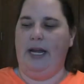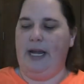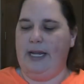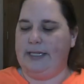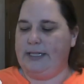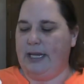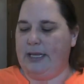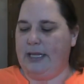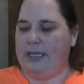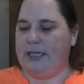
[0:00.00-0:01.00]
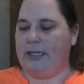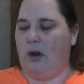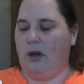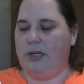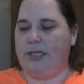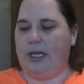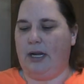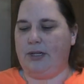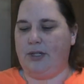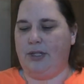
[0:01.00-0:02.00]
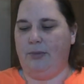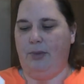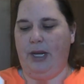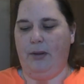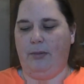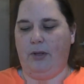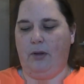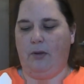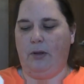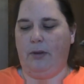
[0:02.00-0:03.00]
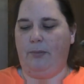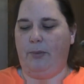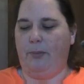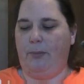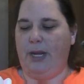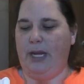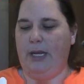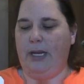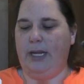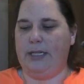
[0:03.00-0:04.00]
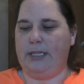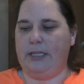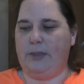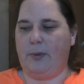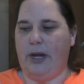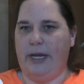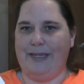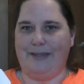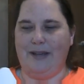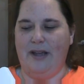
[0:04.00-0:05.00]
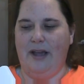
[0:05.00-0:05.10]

It said that this cardstock should be able to hold up paint, inks, and sprays.